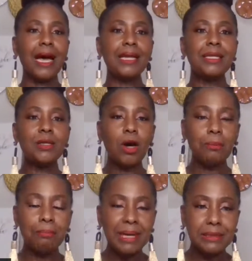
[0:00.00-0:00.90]
and
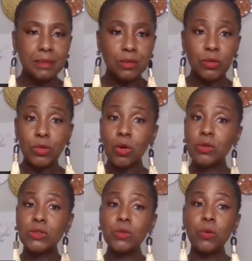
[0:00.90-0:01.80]
not better could
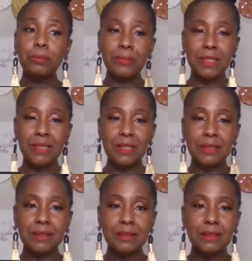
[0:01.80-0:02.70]
also
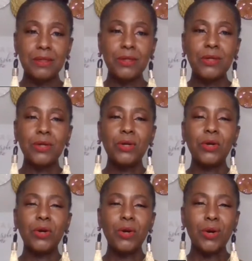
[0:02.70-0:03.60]
mean
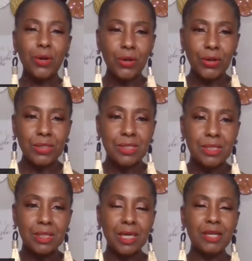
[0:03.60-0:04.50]
hurt
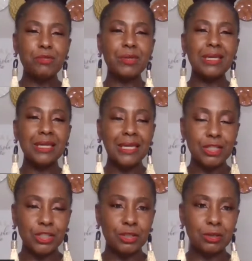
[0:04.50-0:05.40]
in
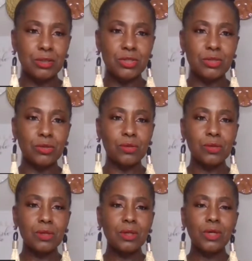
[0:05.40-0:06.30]
relation to
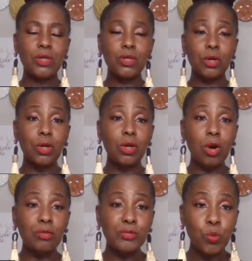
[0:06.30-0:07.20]
your
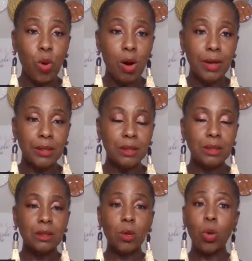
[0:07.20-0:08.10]
loved one
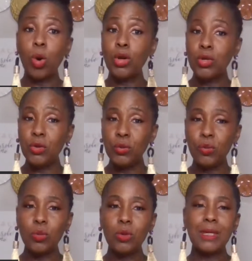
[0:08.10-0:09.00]
or
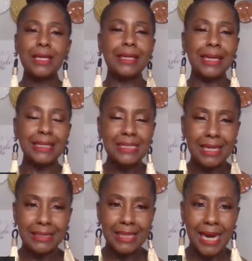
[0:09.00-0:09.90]
you
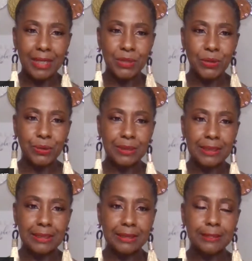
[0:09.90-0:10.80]
getting a
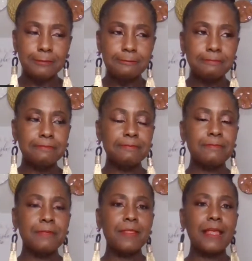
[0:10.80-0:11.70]
diagnosis
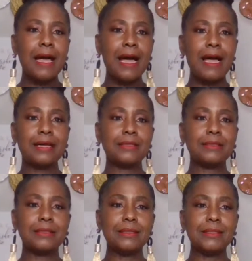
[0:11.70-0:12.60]

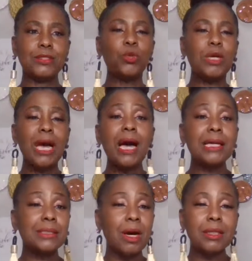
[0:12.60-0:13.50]
and you
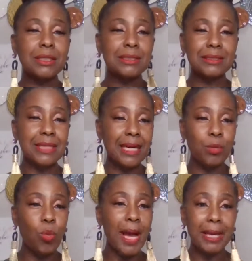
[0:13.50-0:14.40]
can't
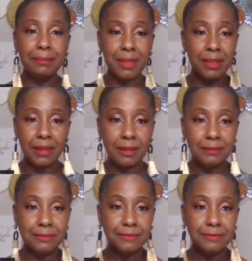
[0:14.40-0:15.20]
understand why me.